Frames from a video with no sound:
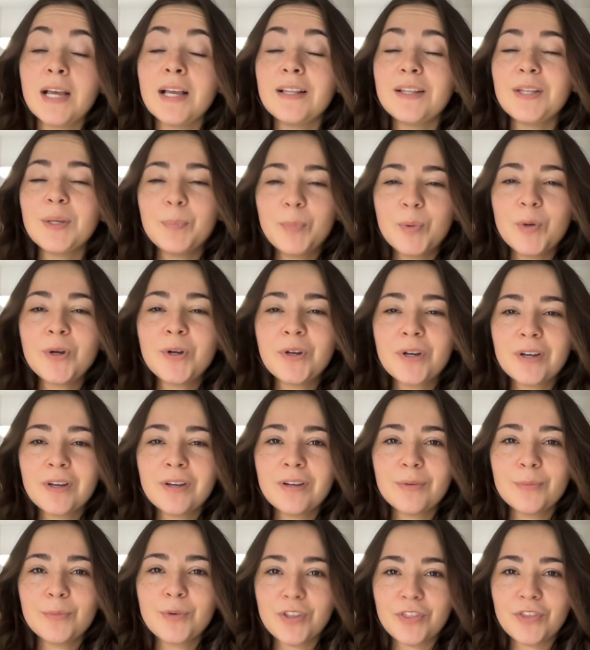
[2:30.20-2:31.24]
The book
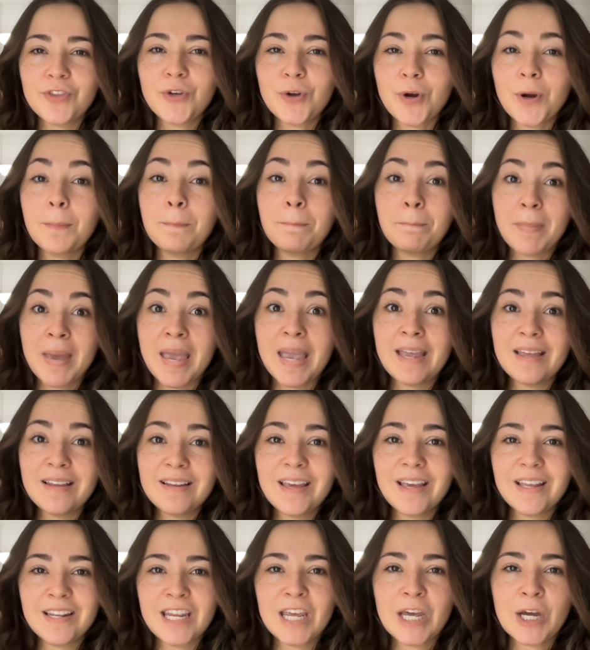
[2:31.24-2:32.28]
with your main
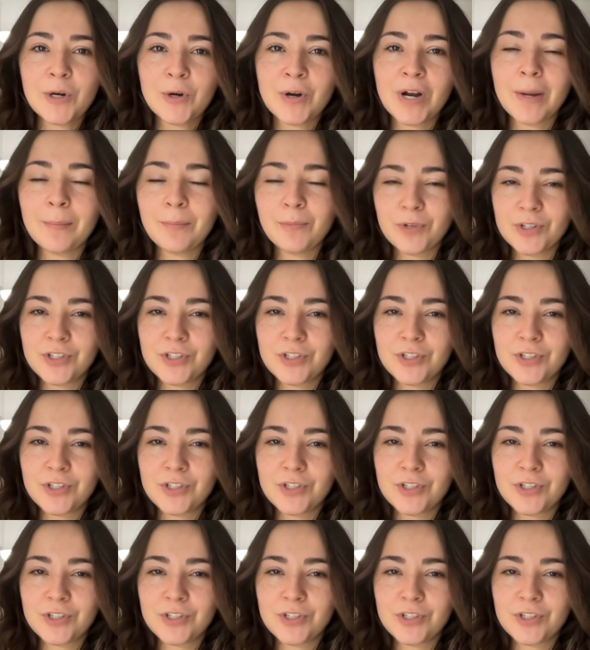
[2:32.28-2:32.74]
Enneagram,